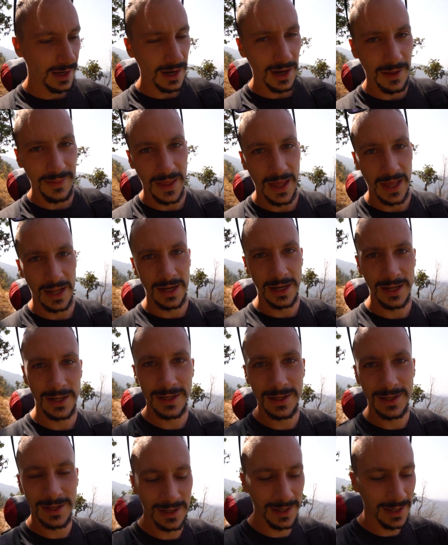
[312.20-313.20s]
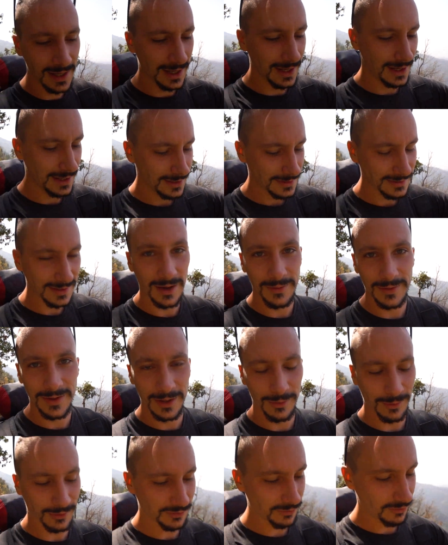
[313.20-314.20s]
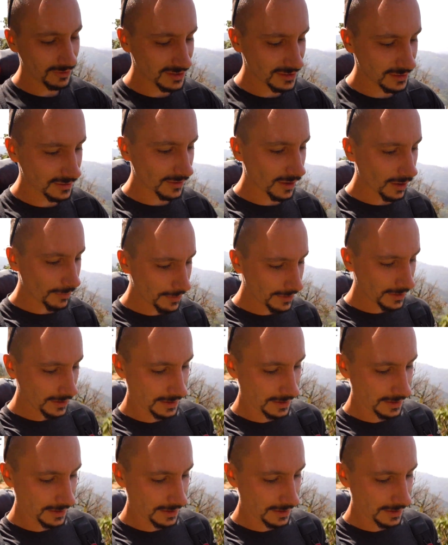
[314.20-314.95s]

and then downhill once we reach the top.